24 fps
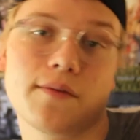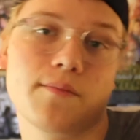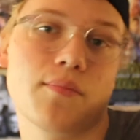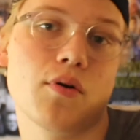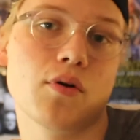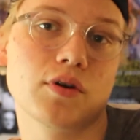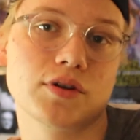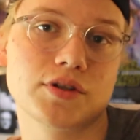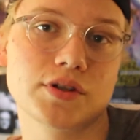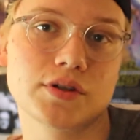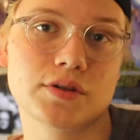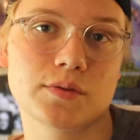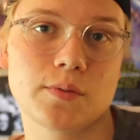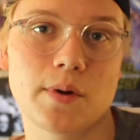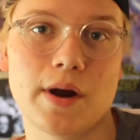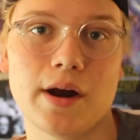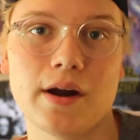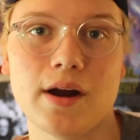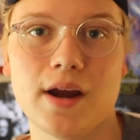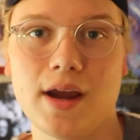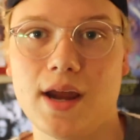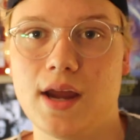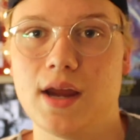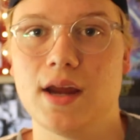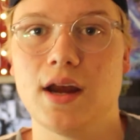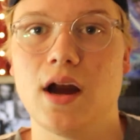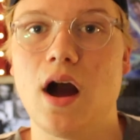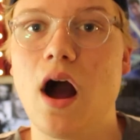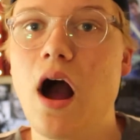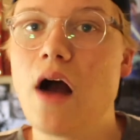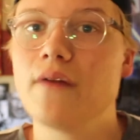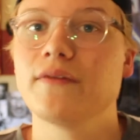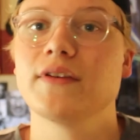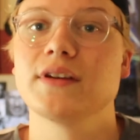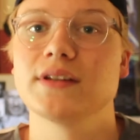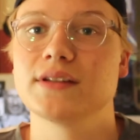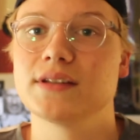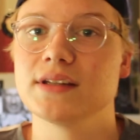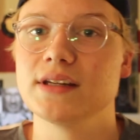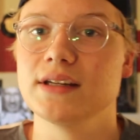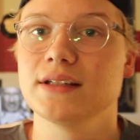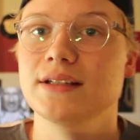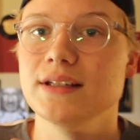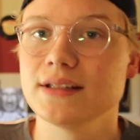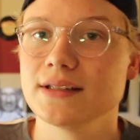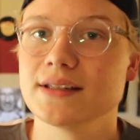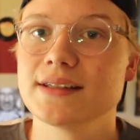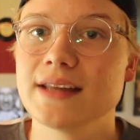portions where obviously
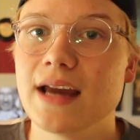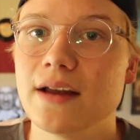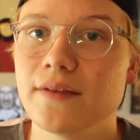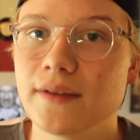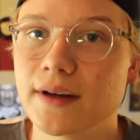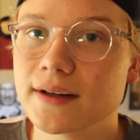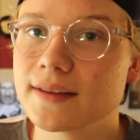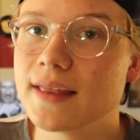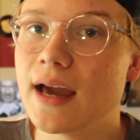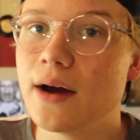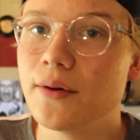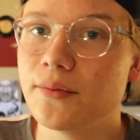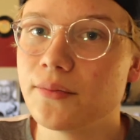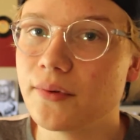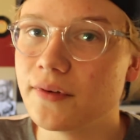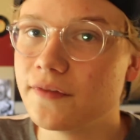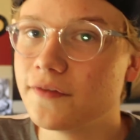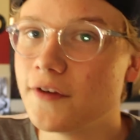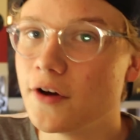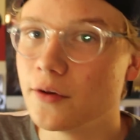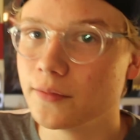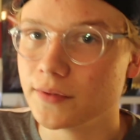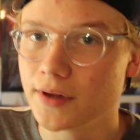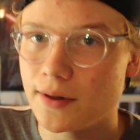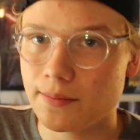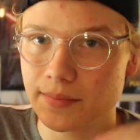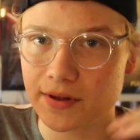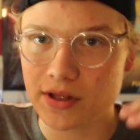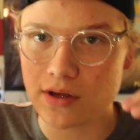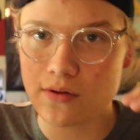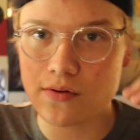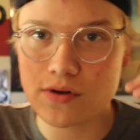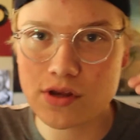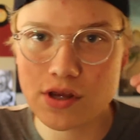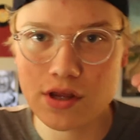it didn't sound like that when we filmed it, but